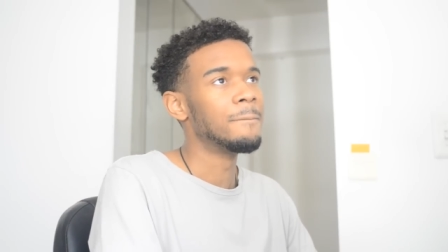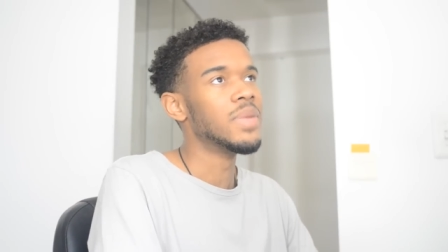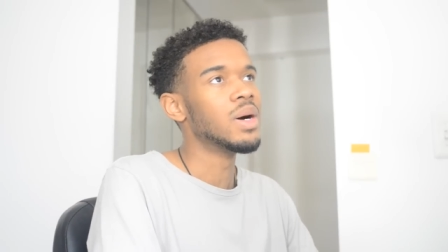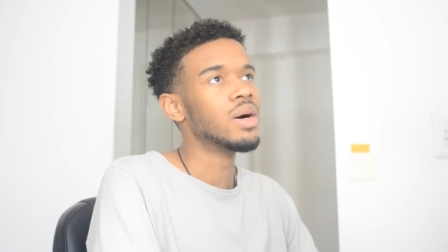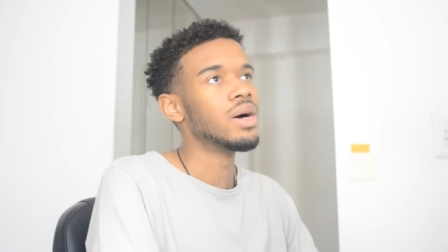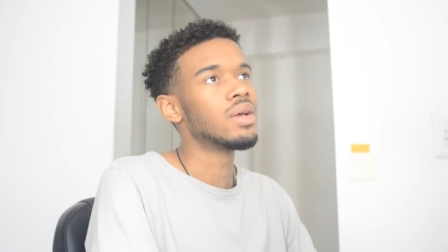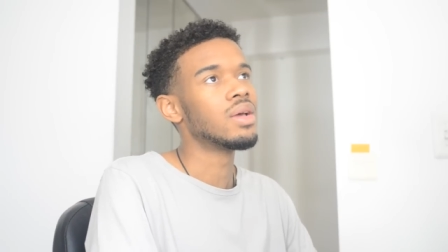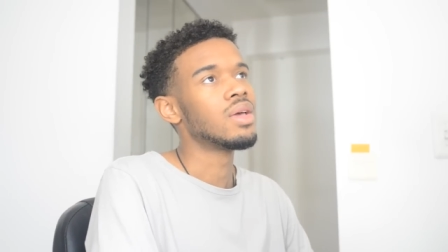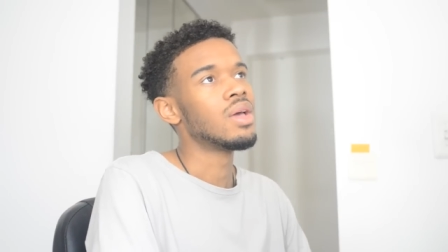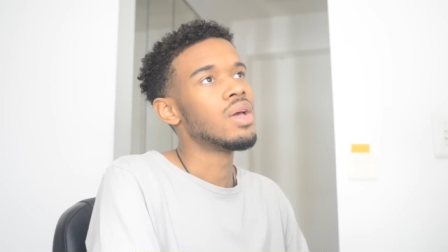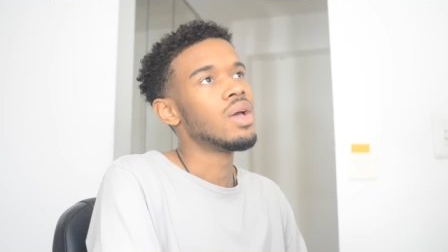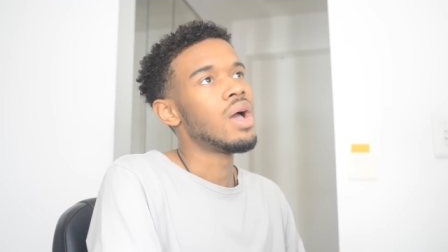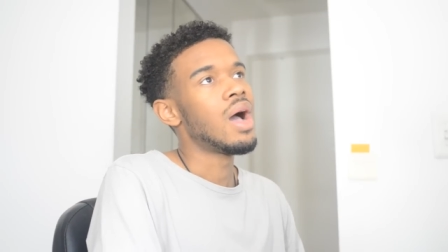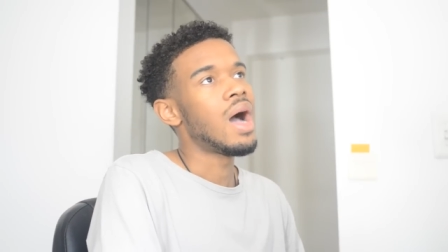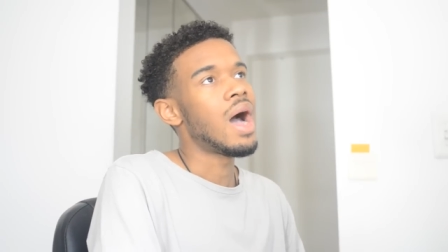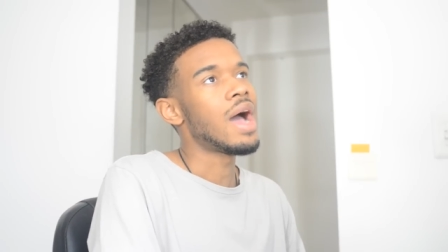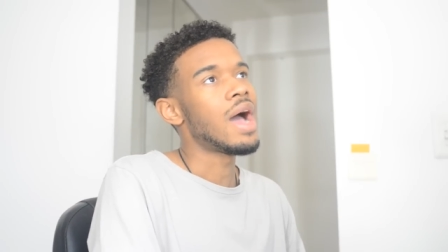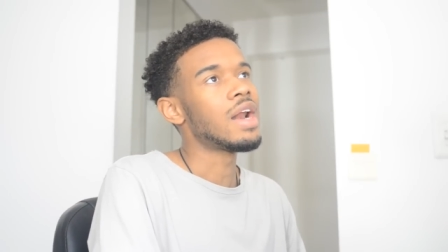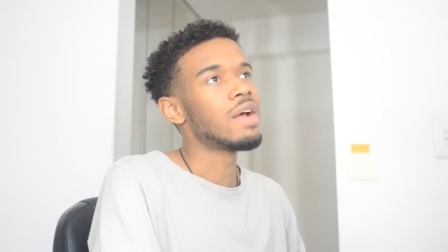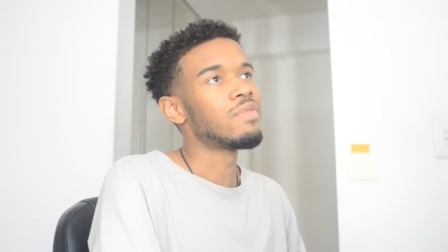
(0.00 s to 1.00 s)
but.
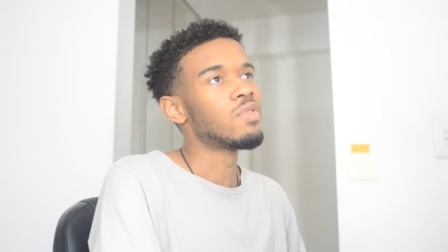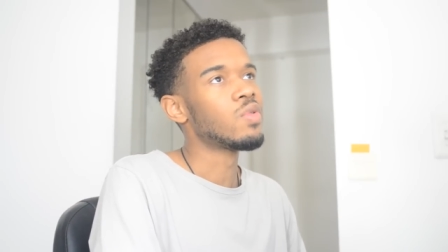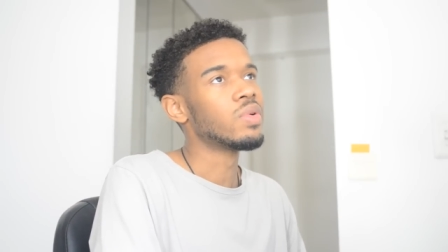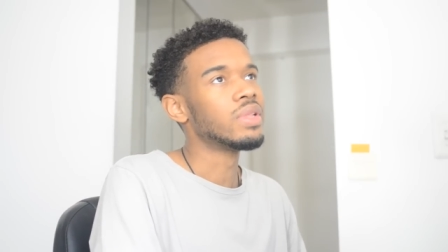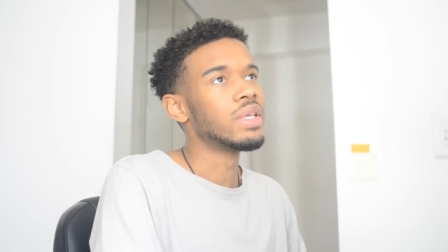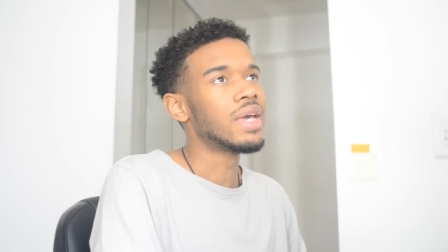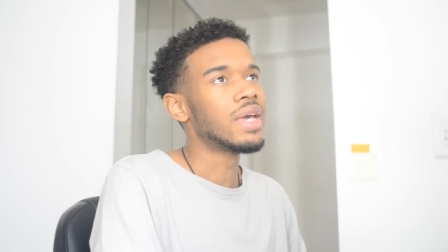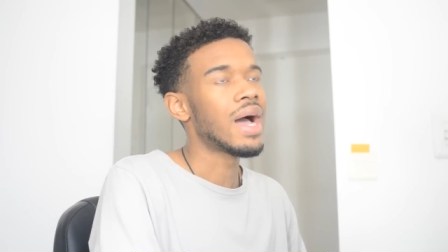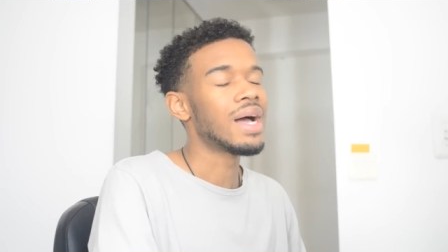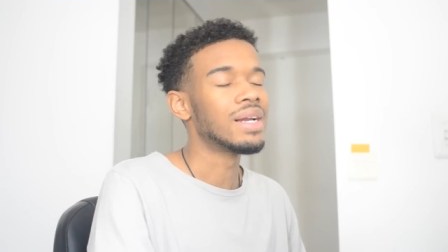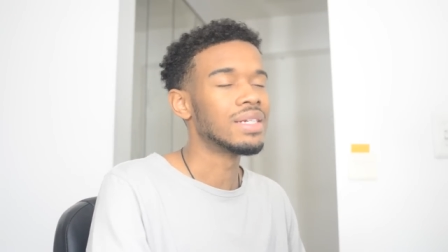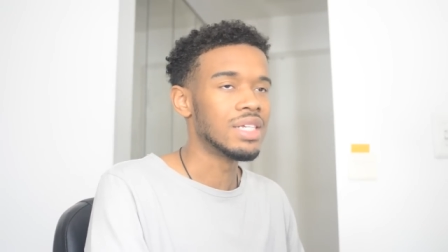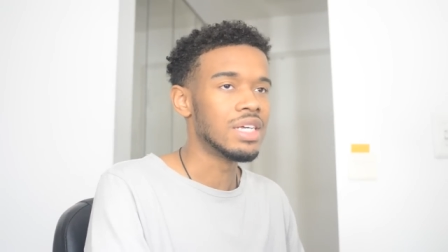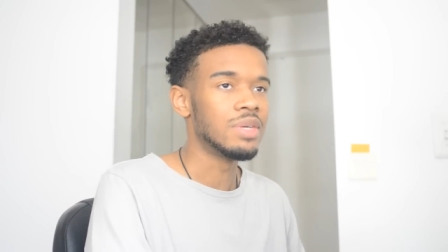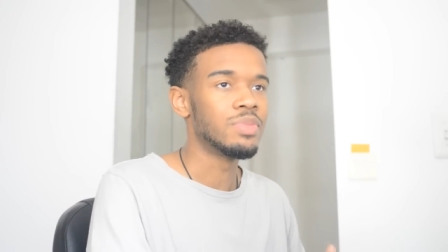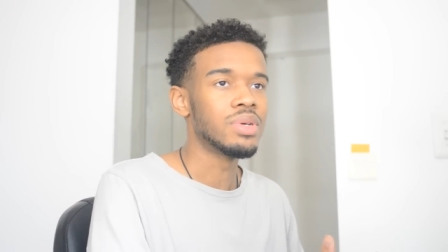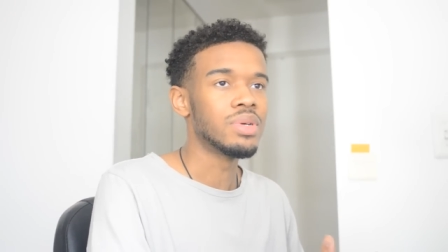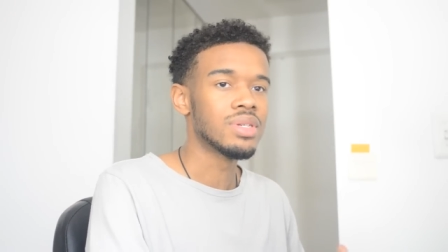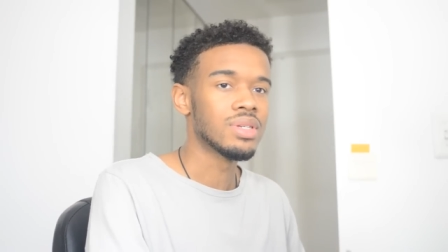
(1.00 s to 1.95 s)
I never really got deep